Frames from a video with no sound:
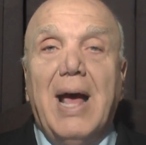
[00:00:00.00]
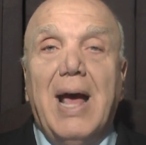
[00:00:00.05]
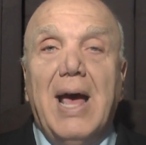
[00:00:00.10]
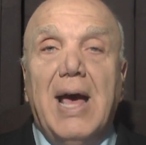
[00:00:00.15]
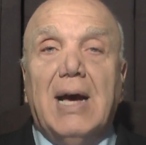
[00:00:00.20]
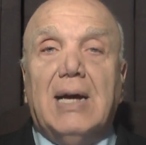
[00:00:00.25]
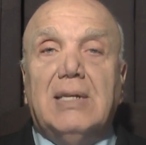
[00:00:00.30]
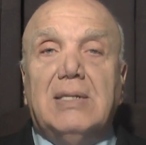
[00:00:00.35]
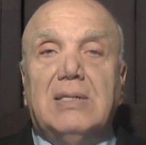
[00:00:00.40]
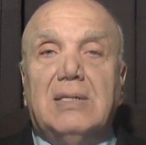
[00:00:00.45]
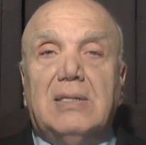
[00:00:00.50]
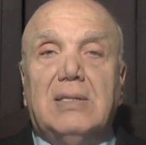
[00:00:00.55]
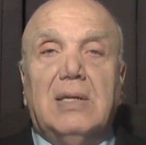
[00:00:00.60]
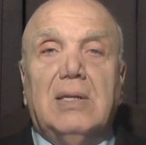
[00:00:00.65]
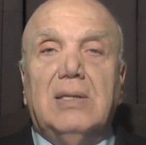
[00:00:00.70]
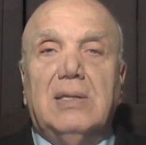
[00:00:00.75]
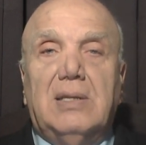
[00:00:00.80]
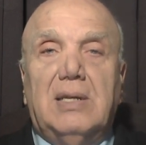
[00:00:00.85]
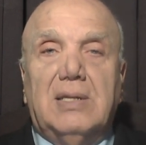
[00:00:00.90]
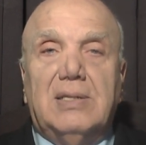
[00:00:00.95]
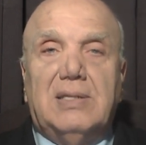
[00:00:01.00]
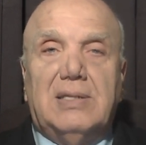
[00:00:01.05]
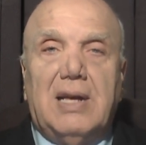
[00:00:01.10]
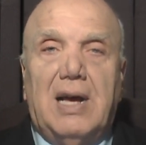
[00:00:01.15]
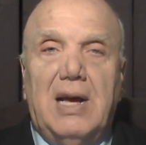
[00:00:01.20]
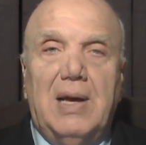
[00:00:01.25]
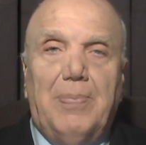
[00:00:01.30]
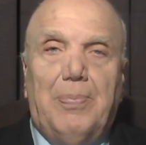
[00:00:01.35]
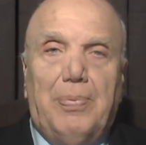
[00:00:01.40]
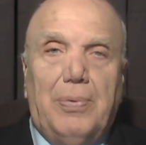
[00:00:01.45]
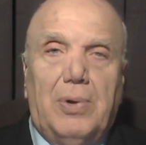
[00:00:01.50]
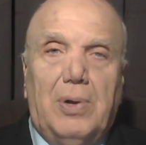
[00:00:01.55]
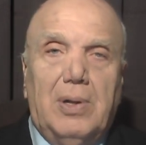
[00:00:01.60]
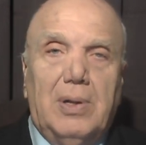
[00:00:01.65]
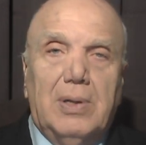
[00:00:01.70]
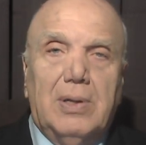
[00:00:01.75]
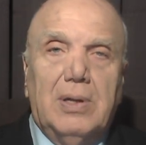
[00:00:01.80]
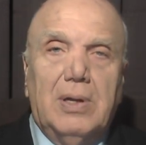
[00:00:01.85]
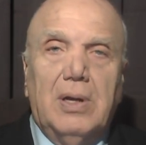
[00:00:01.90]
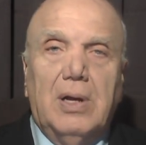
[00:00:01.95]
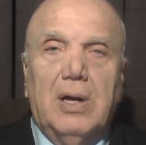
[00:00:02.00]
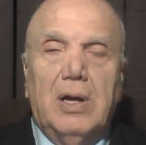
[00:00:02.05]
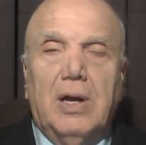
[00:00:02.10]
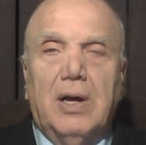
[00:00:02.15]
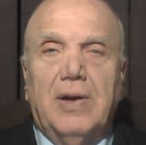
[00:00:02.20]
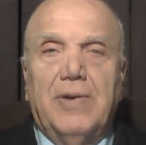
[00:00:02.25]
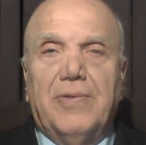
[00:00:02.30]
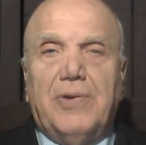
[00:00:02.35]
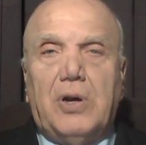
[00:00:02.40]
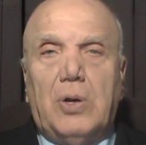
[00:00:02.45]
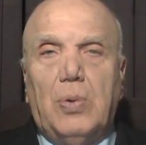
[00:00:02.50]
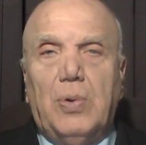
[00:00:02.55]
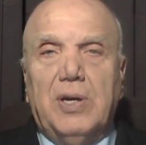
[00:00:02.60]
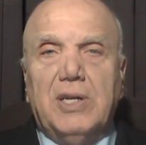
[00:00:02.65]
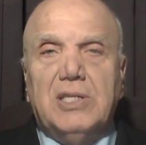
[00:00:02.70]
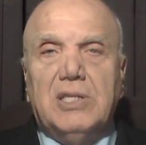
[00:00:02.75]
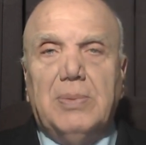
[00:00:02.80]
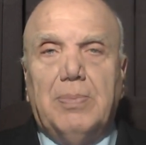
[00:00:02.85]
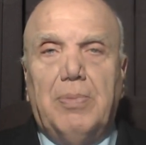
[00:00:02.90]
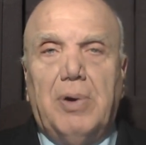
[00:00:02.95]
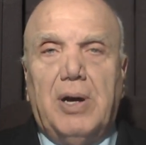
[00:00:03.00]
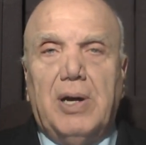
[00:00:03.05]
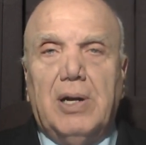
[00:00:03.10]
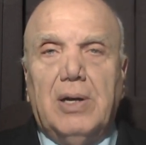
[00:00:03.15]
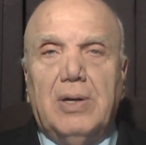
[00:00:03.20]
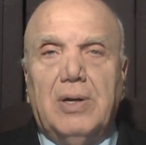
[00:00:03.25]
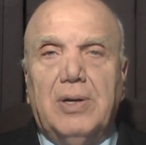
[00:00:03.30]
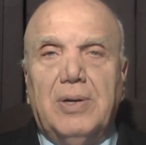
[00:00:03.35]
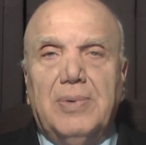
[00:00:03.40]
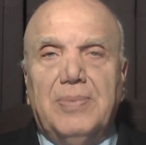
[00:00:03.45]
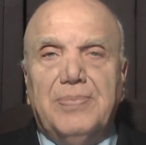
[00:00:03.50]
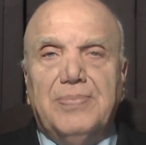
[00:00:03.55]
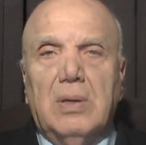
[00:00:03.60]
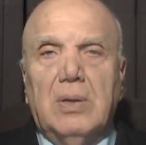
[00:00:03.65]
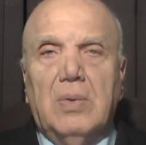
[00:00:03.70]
ex-disciple of Chris Butler.